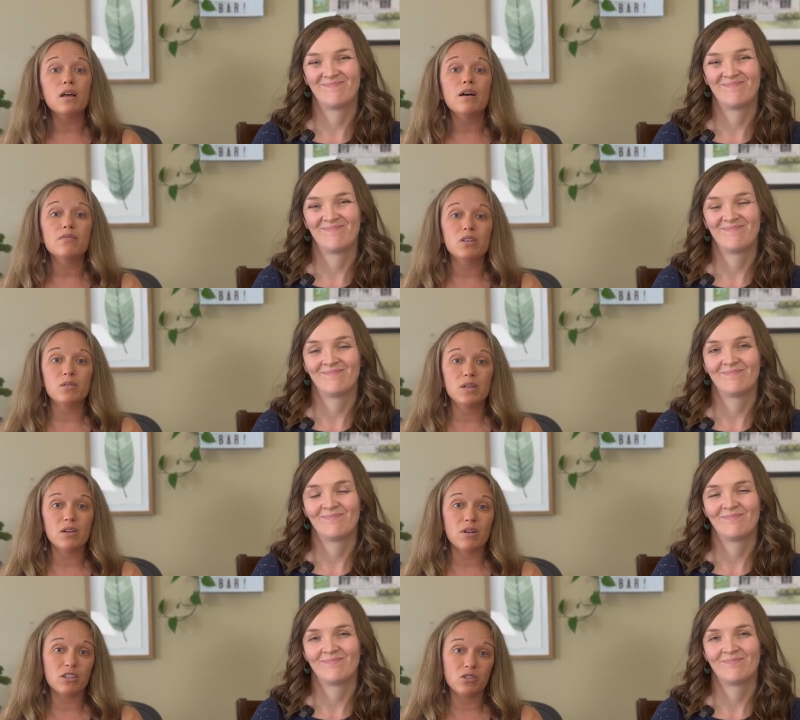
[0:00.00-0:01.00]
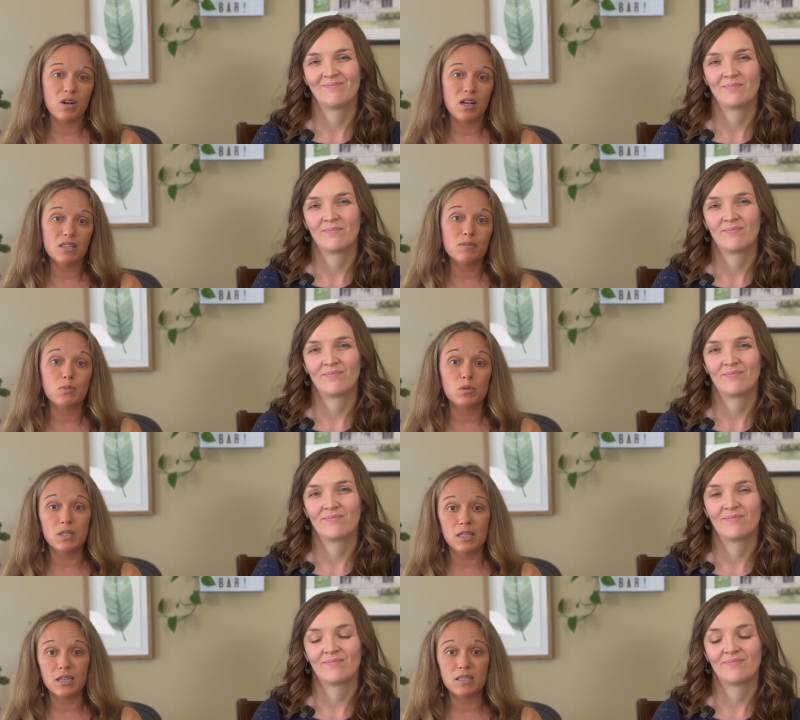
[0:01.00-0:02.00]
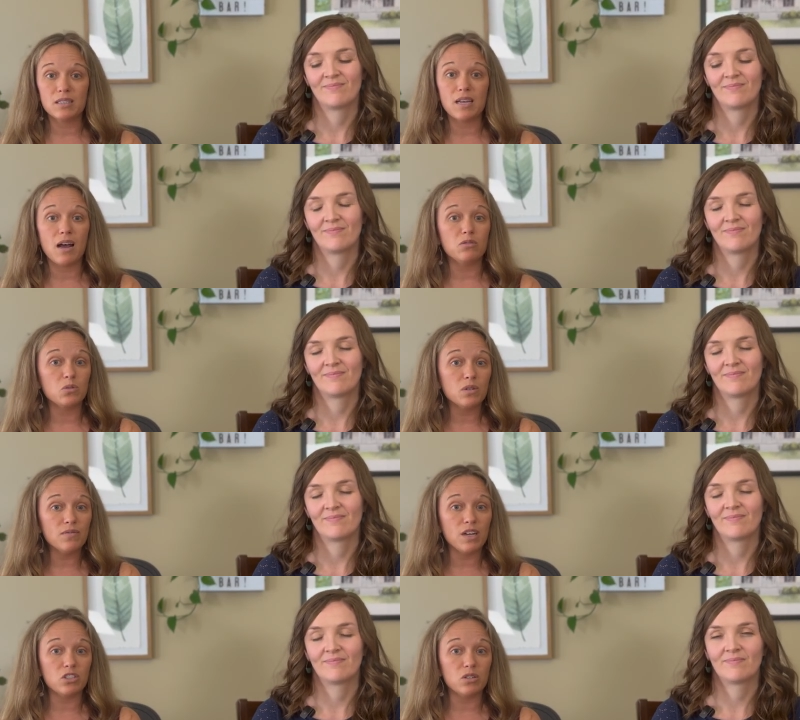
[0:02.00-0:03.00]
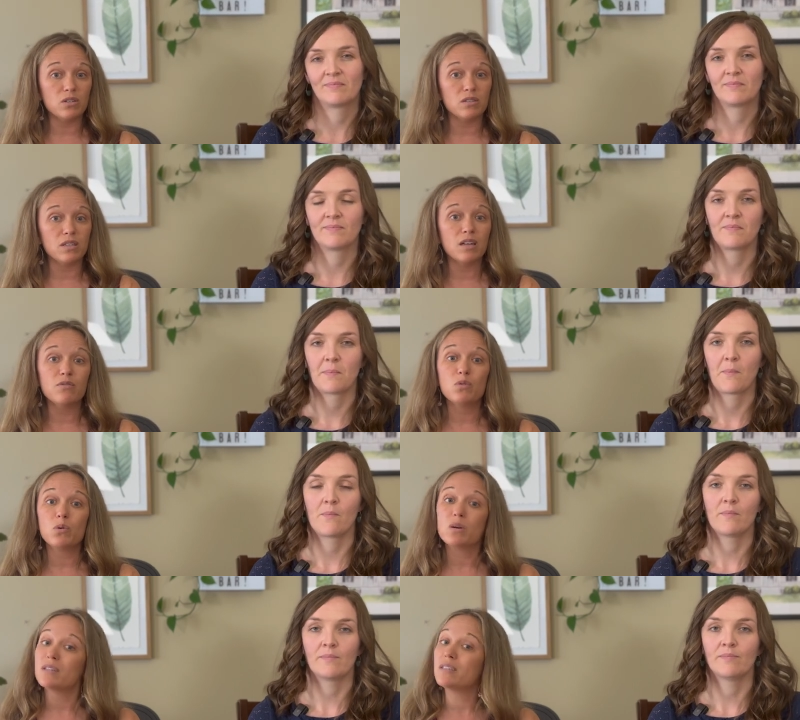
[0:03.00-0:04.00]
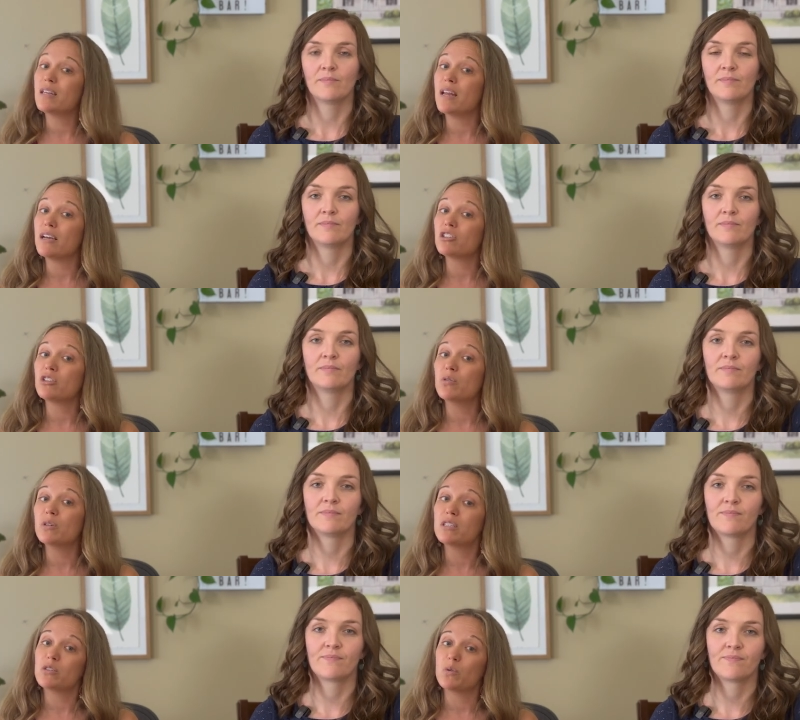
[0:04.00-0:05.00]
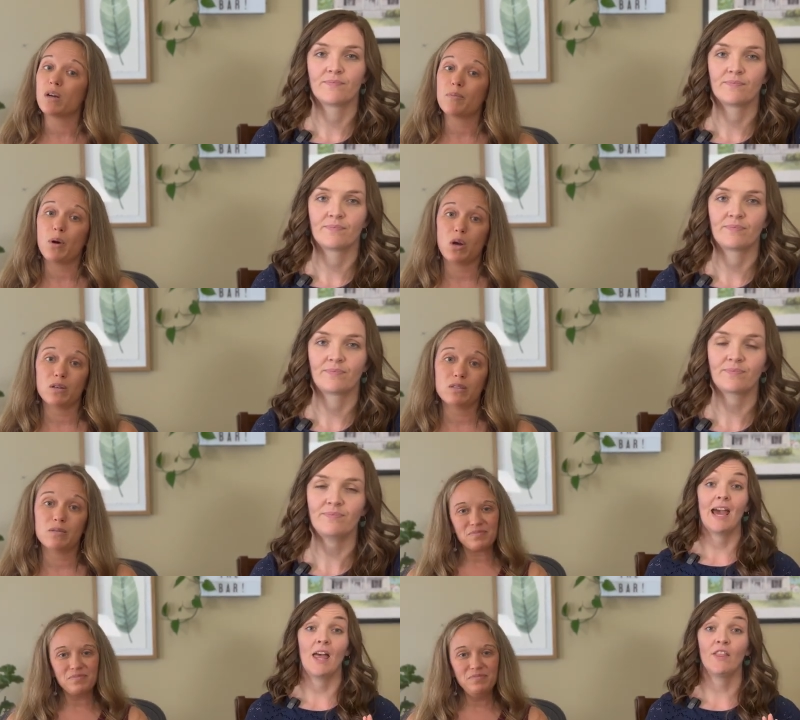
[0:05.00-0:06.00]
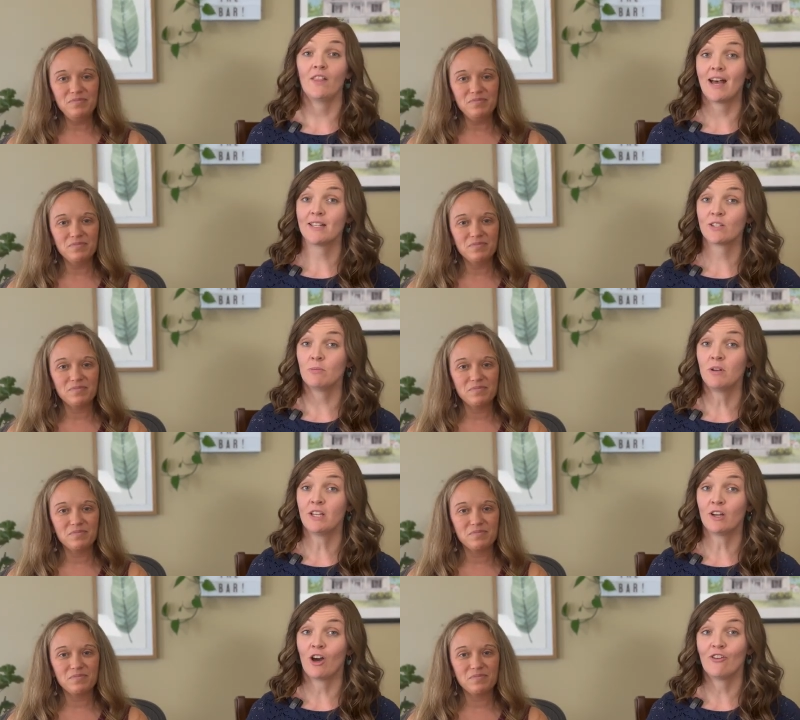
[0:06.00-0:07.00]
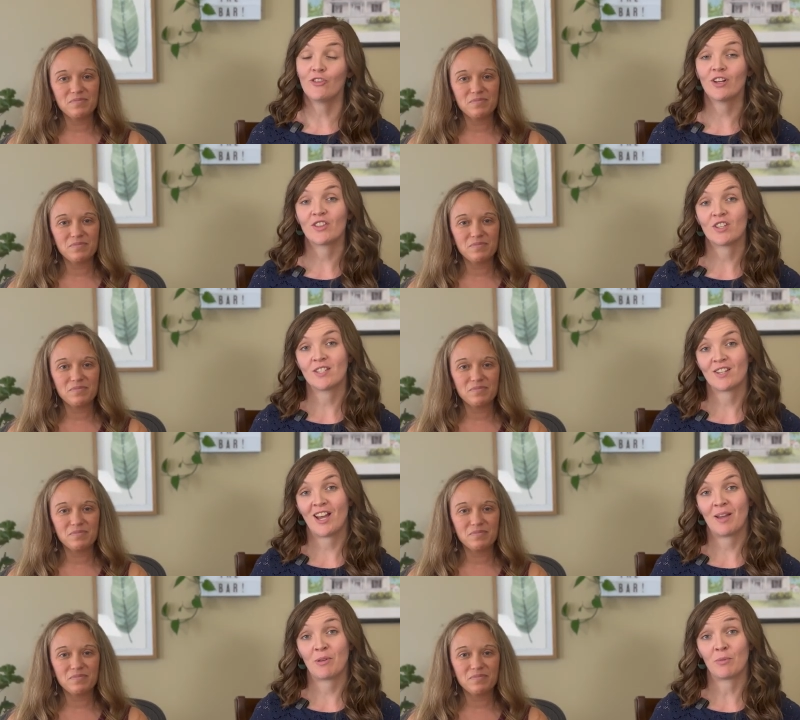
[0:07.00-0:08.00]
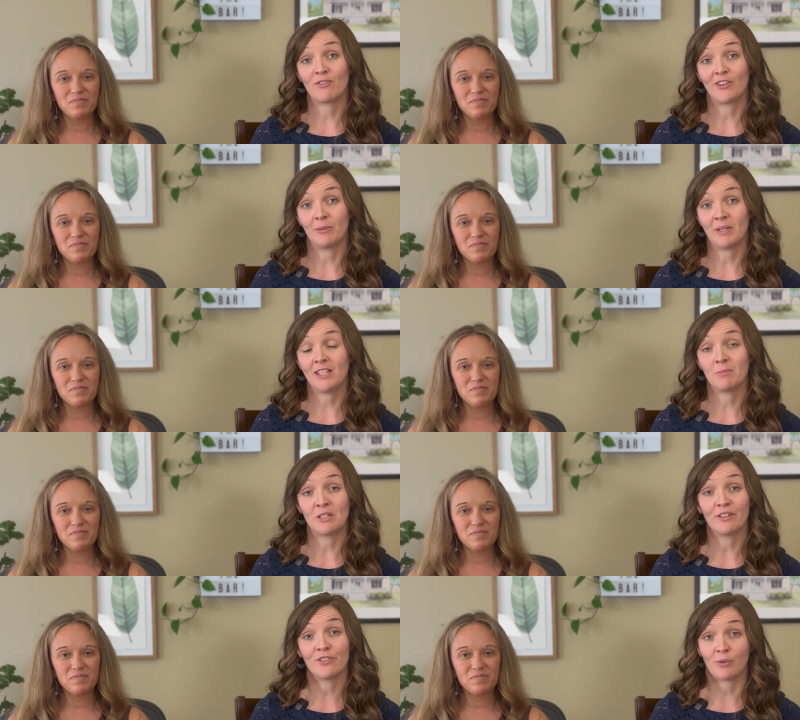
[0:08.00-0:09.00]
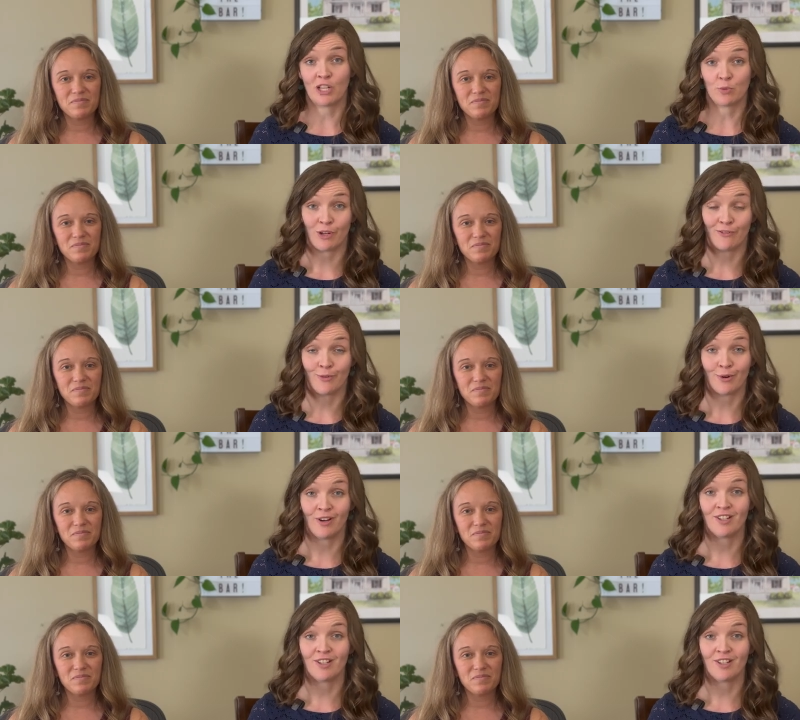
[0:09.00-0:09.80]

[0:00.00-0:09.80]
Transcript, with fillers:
Speaker 1: love the unique restaurants, boutiques, outdoor adventures, and of course, the National Historic Parks.
Speaker 2: And the last community offered at this time that we're filming in the middle of 2024